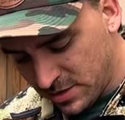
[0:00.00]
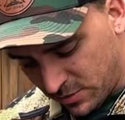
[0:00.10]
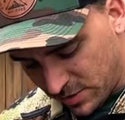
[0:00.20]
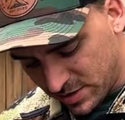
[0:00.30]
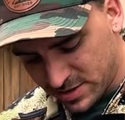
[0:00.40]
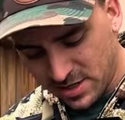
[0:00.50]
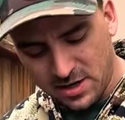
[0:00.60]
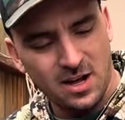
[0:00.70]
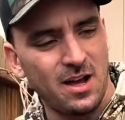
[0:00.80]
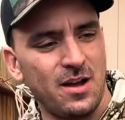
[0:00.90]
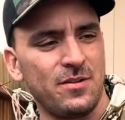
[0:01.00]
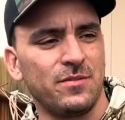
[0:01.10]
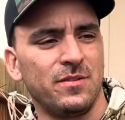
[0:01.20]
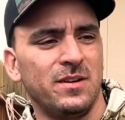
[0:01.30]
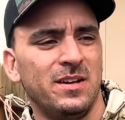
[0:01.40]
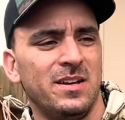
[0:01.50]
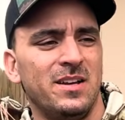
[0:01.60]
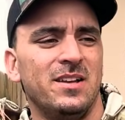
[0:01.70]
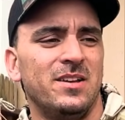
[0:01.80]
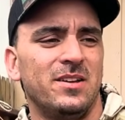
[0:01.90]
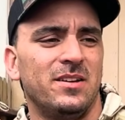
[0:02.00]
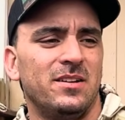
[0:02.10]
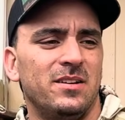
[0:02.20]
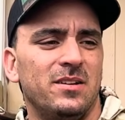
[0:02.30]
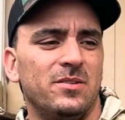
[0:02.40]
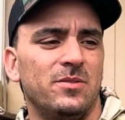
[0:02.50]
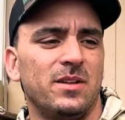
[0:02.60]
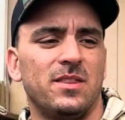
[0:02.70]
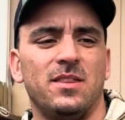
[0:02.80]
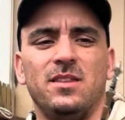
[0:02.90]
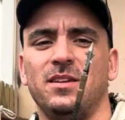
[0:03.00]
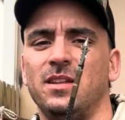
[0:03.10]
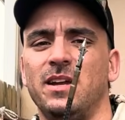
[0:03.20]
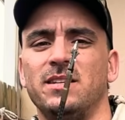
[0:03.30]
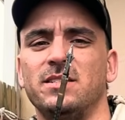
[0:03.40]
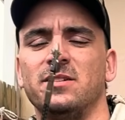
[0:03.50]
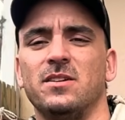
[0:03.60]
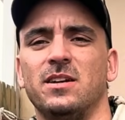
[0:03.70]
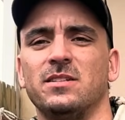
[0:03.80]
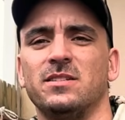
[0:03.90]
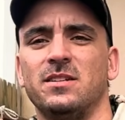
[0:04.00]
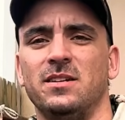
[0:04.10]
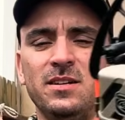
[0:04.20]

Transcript: We're gonna start off with the latest and greatest.